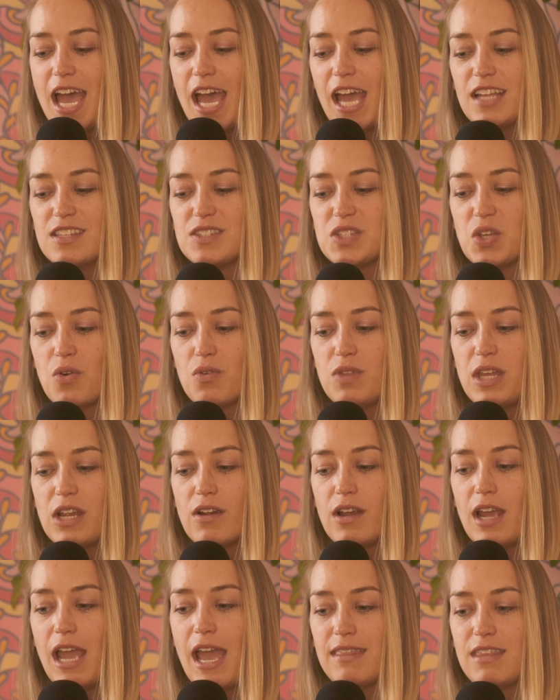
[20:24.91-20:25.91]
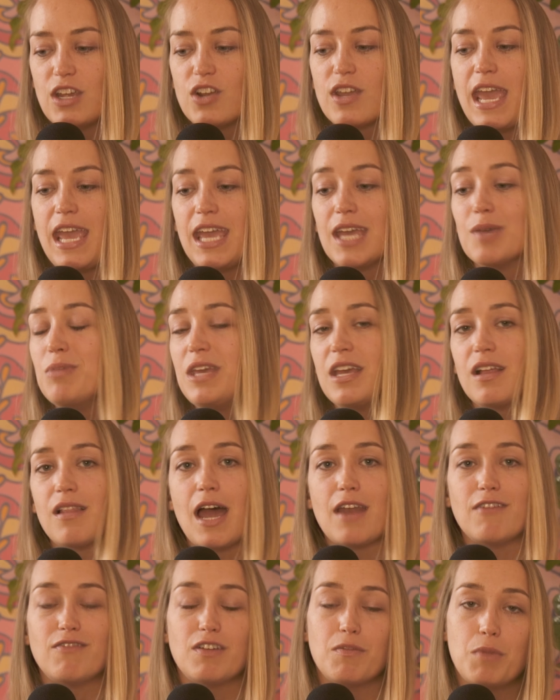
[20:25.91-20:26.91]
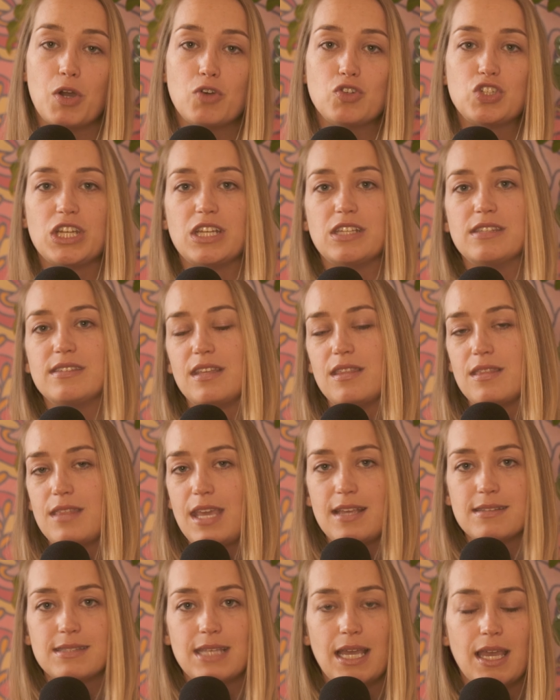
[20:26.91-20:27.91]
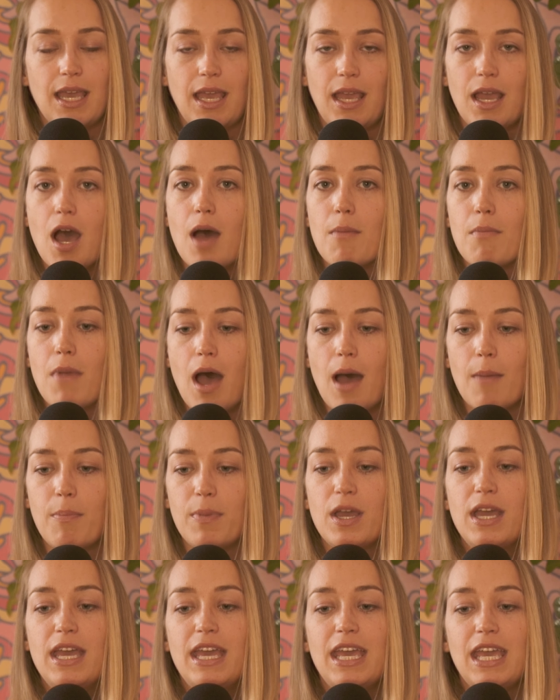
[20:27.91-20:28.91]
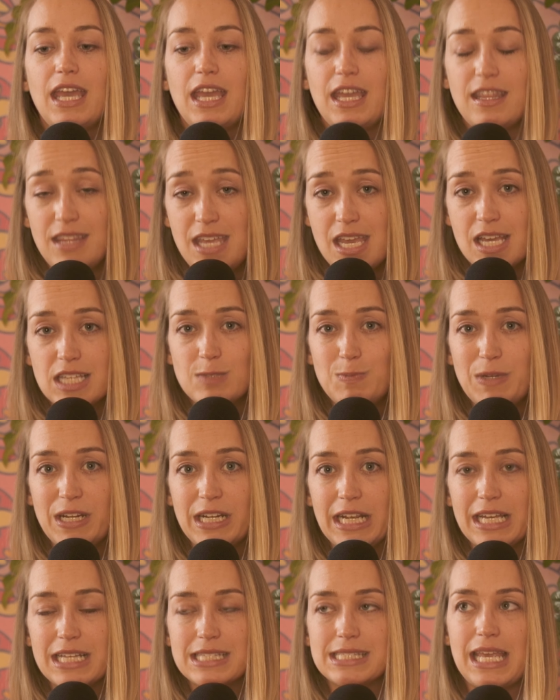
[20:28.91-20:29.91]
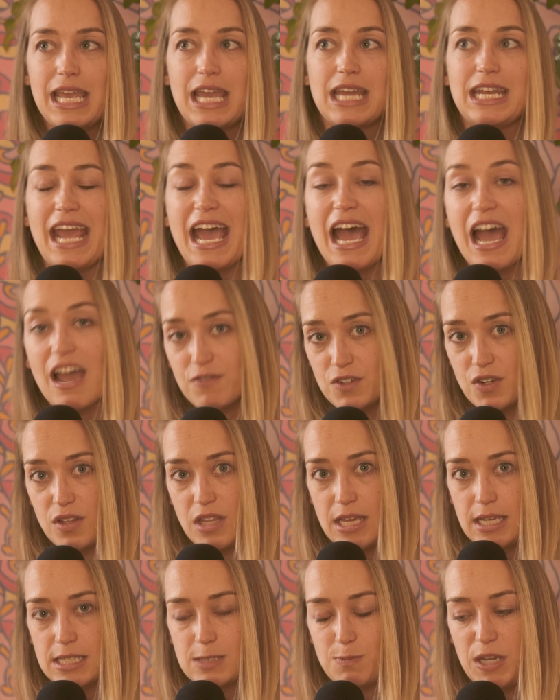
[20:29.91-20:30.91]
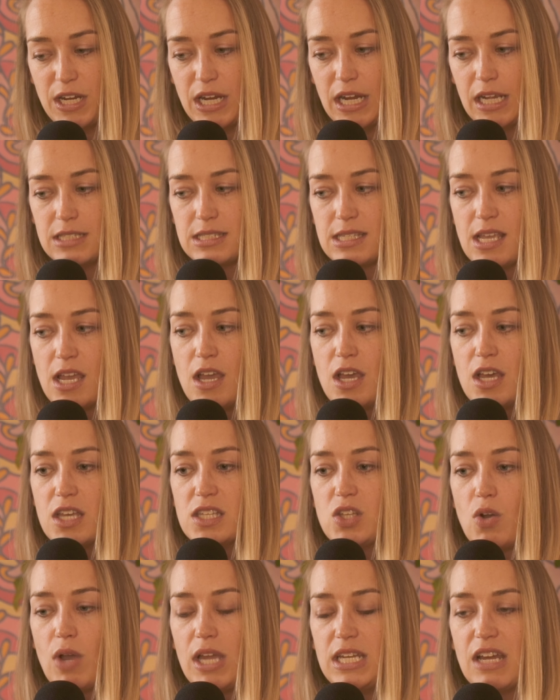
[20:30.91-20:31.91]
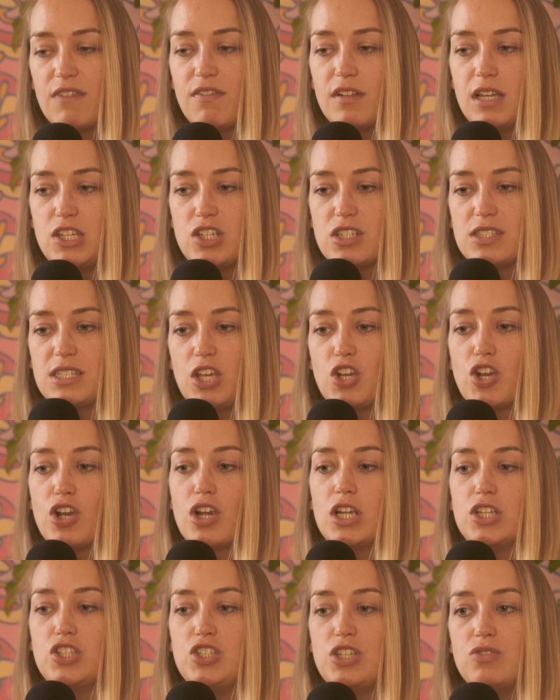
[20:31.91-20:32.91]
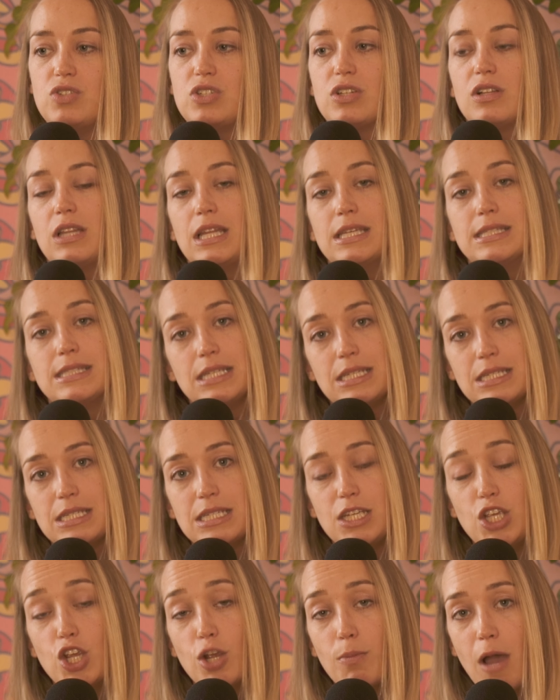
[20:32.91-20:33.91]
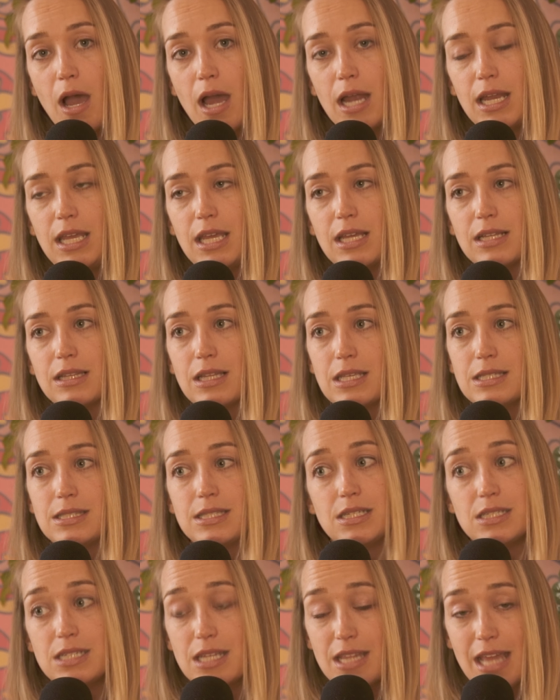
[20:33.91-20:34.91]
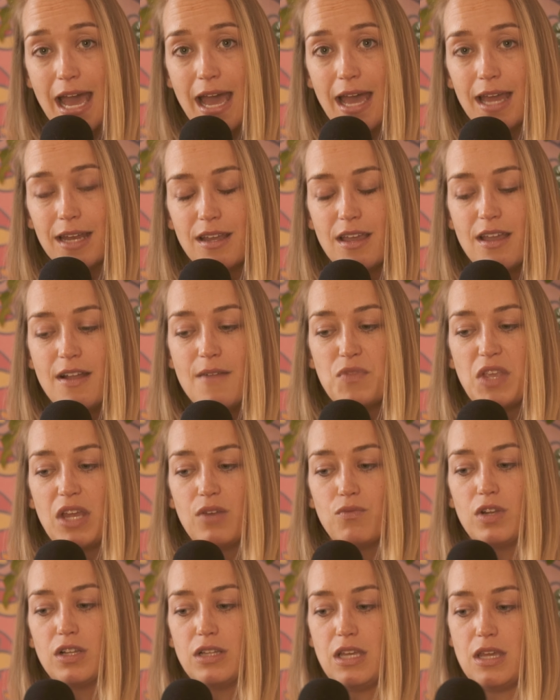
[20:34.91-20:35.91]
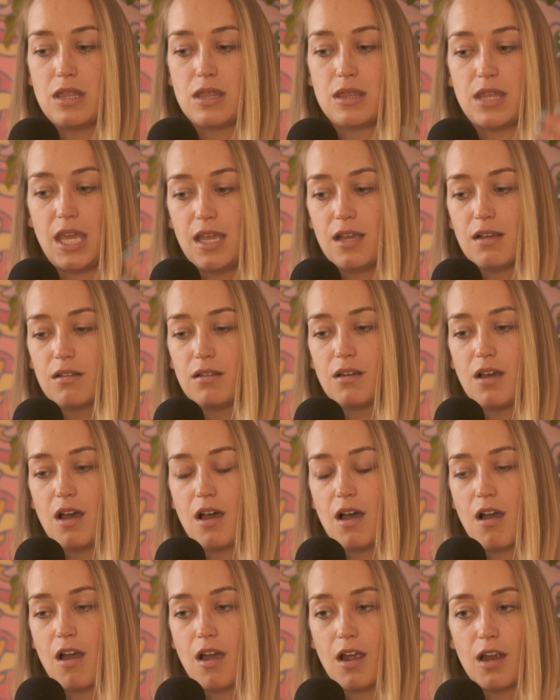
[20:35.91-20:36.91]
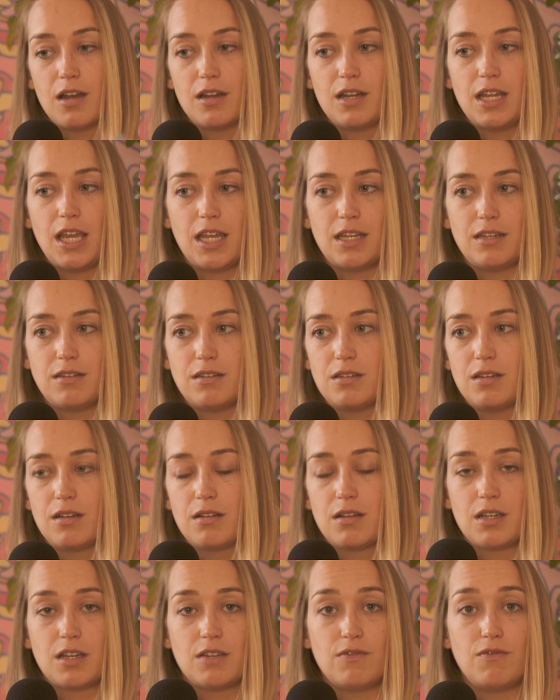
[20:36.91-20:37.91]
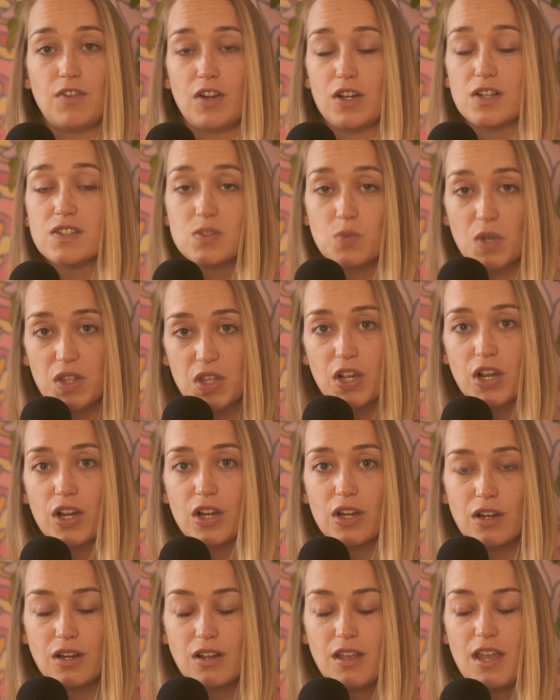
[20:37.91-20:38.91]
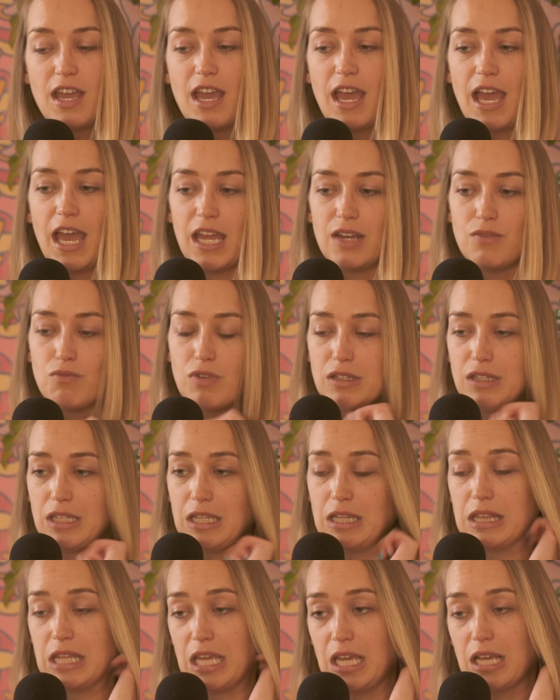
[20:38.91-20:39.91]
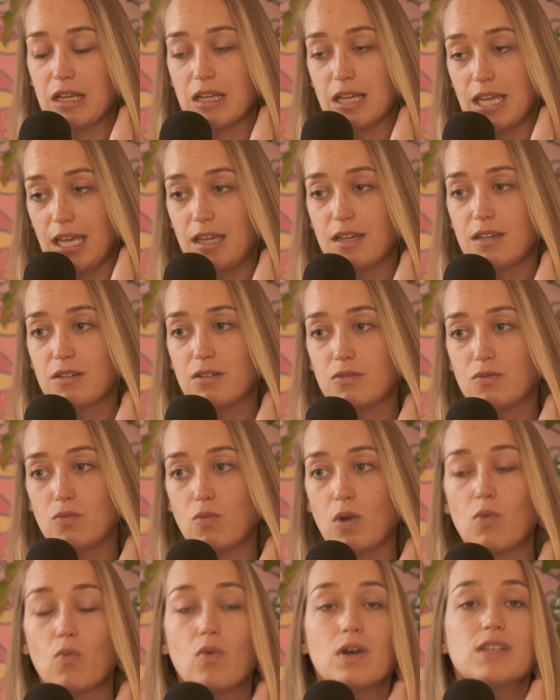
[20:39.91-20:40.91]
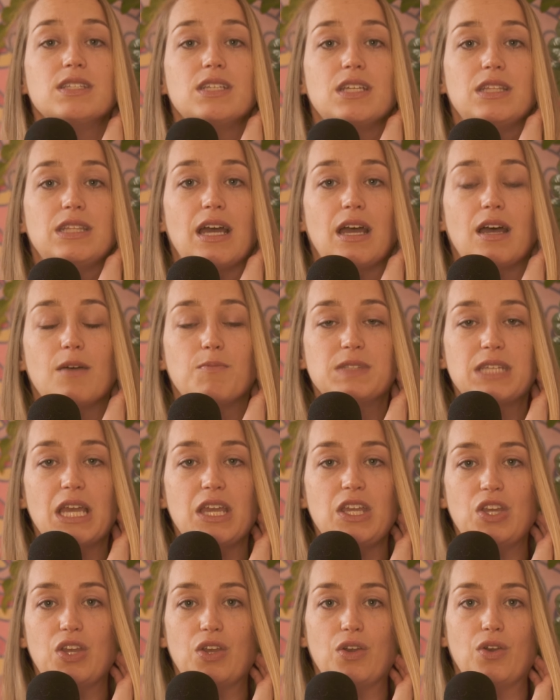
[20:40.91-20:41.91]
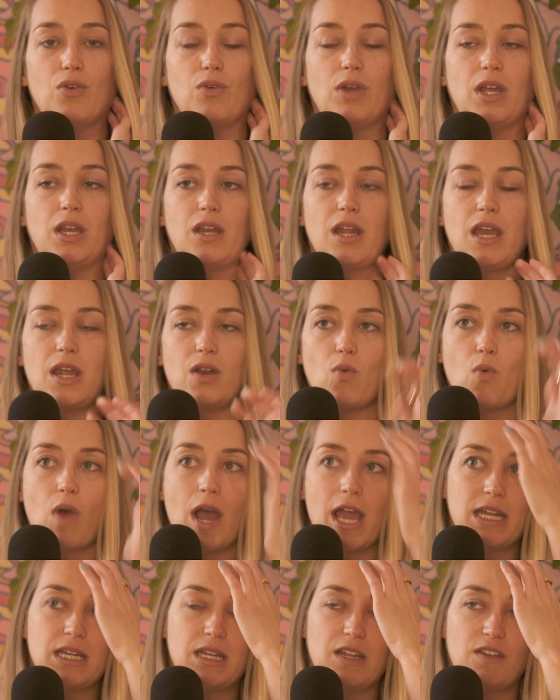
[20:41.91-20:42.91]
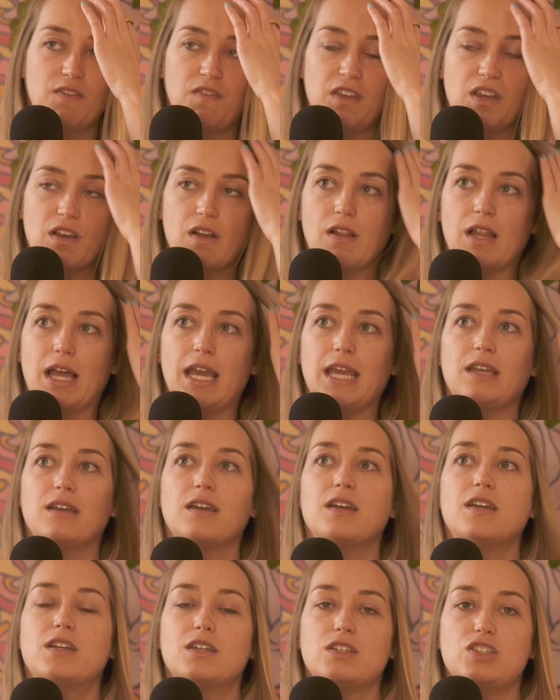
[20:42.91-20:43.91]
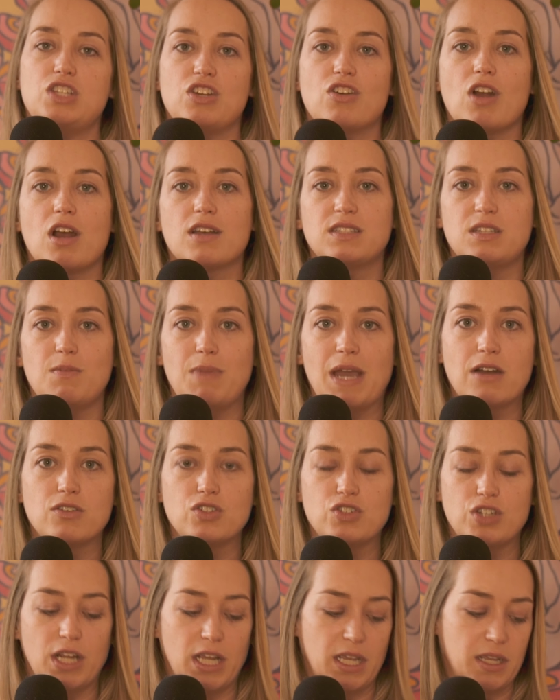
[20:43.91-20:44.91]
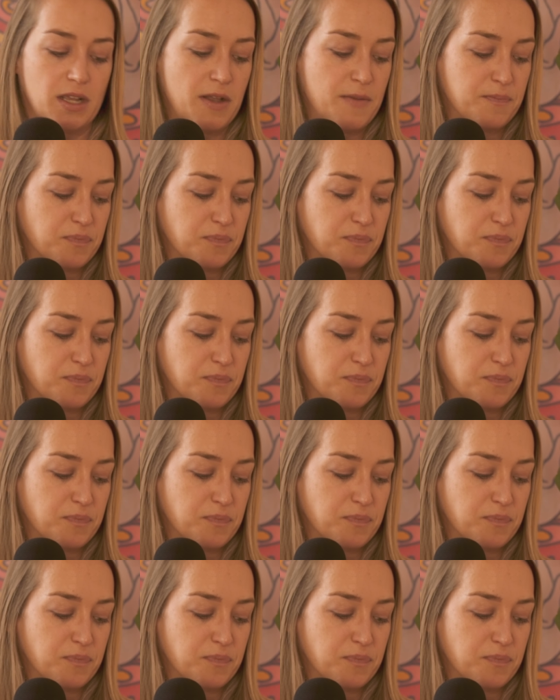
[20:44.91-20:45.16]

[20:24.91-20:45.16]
And so there can be a lot of emotions and things that can come up in the experience and after the experience. So I definitely just encourage you to listen to your body and listen to that and really think hard and converse with her and really think like, what was it that upset you, and why did it feel like she crossed a boundary?